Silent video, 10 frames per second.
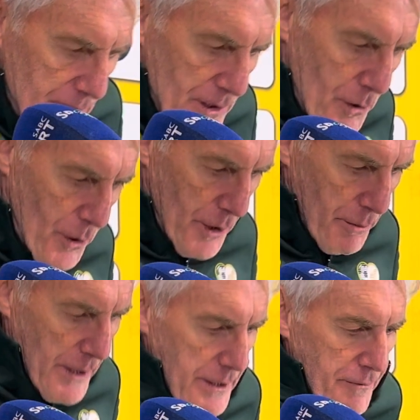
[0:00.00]
there were
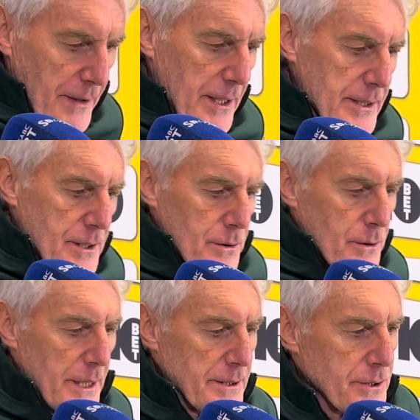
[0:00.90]
many feelings that
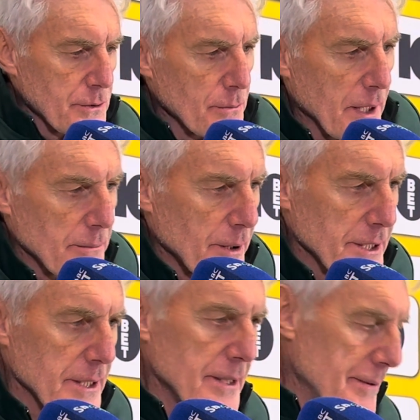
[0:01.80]
went through my body